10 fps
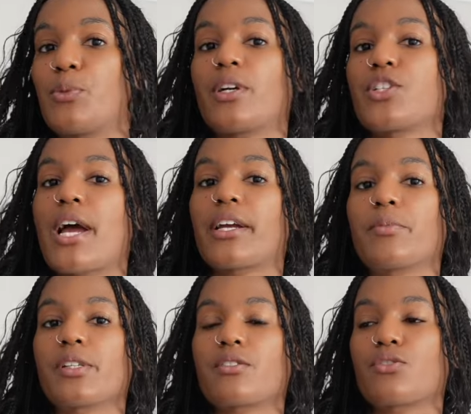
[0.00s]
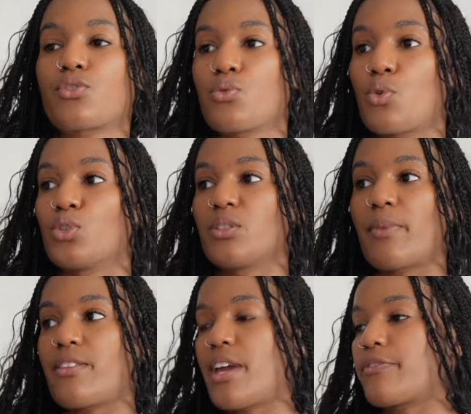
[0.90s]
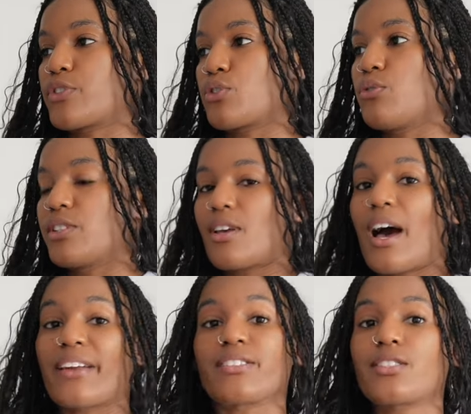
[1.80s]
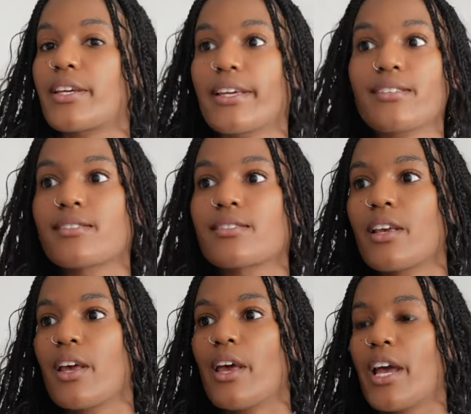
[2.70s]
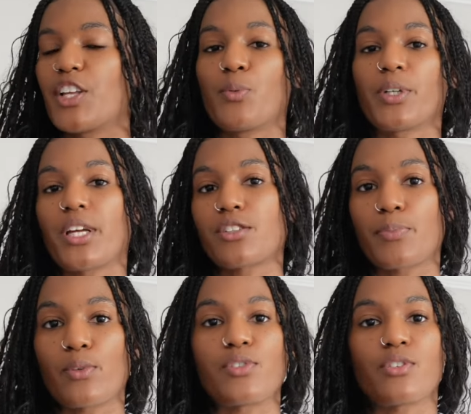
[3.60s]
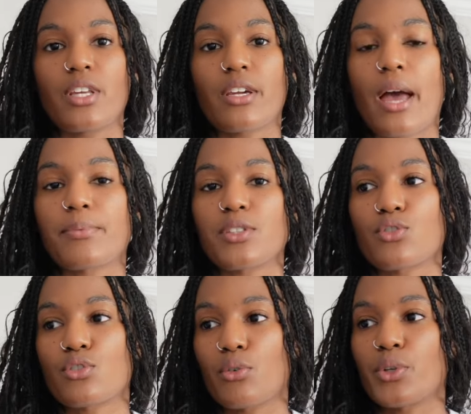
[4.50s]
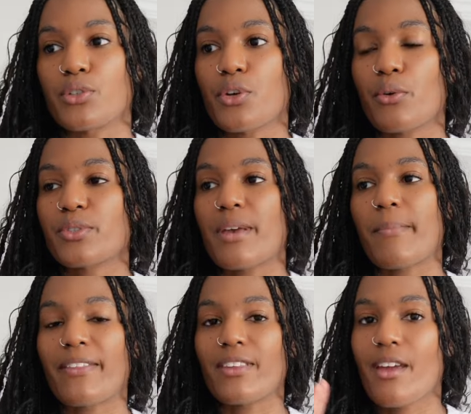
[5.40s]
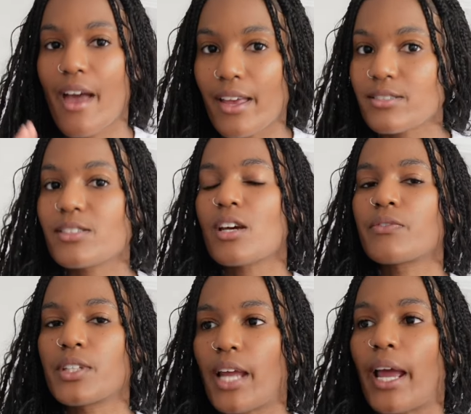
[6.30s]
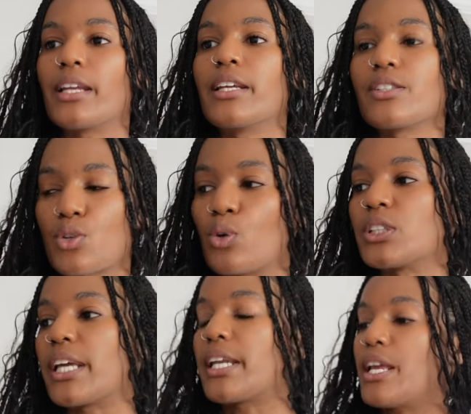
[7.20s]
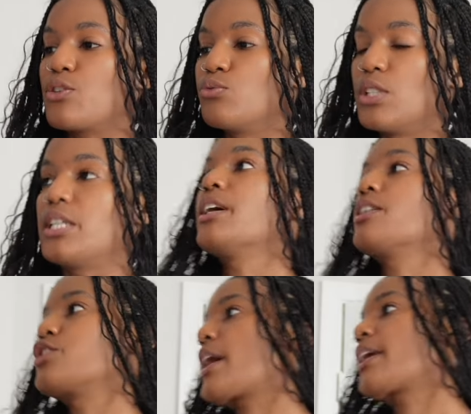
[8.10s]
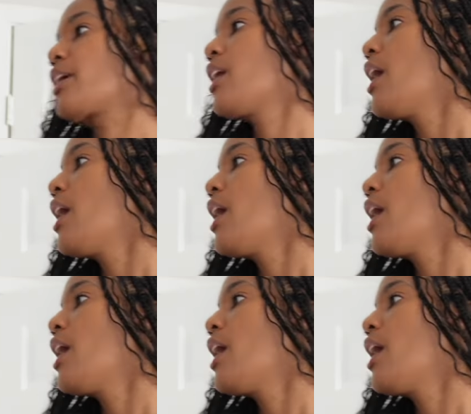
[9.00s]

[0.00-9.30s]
wear a jacket because it's too cold, and by the afternoon it's hot as tits and you want to expose your kneecaps and show your toes, and by the end of the night it's cold again and you need a jacket.